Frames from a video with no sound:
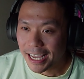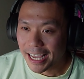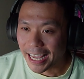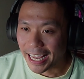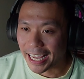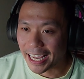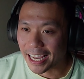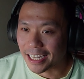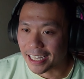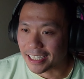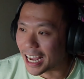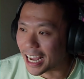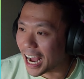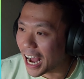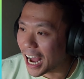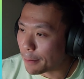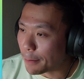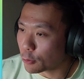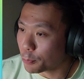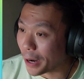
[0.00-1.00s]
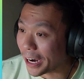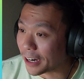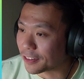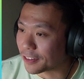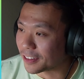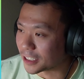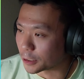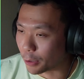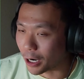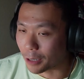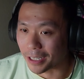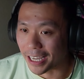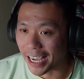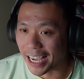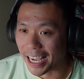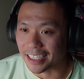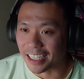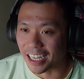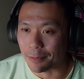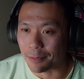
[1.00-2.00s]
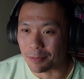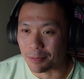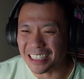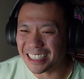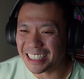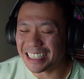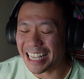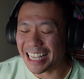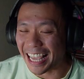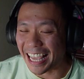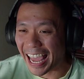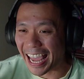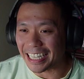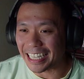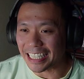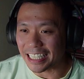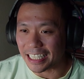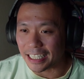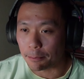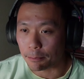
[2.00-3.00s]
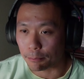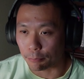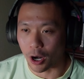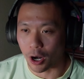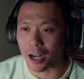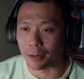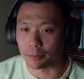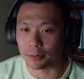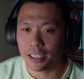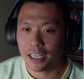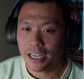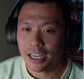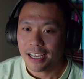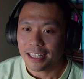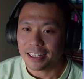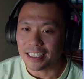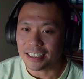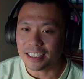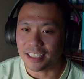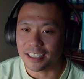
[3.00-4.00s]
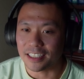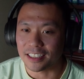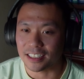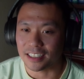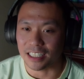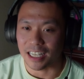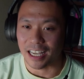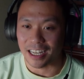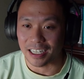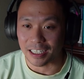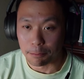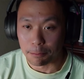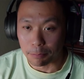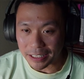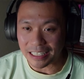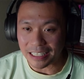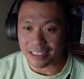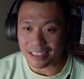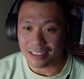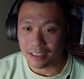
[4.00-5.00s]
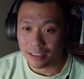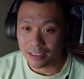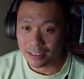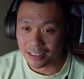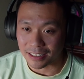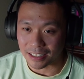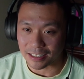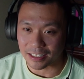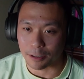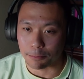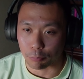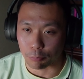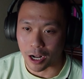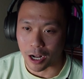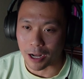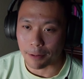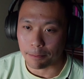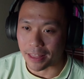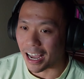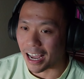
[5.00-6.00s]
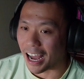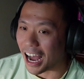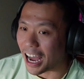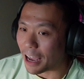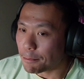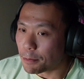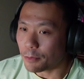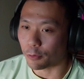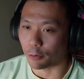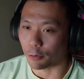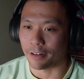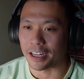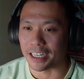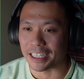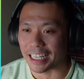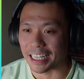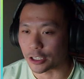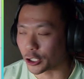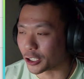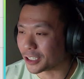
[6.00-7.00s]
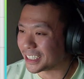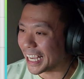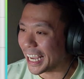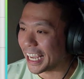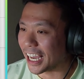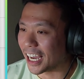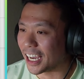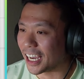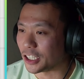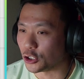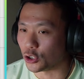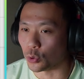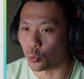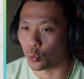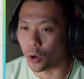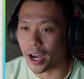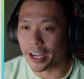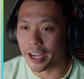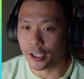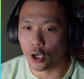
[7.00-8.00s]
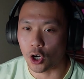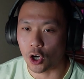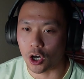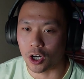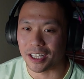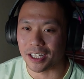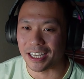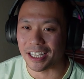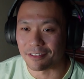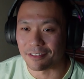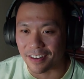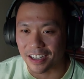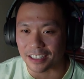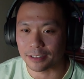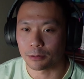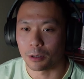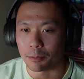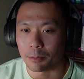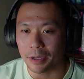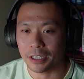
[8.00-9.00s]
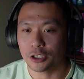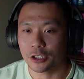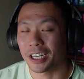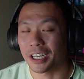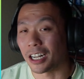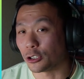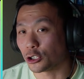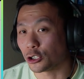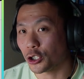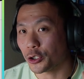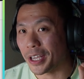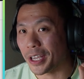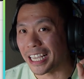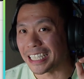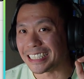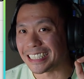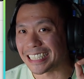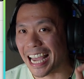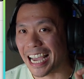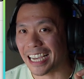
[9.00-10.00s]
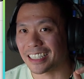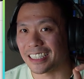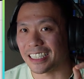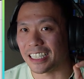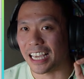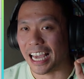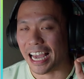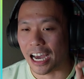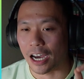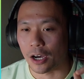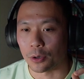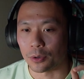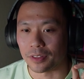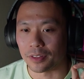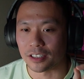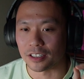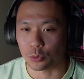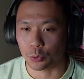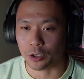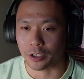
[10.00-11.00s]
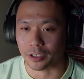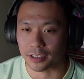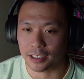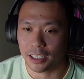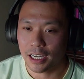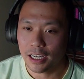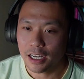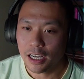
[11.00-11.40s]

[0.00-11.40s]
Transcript: And I prepared this prompt ahead of time. This isn't any prompt. This is a complete system prompt that I've been refining that turns AI into what I call an investment mentor, and I'll show you exactly how this works.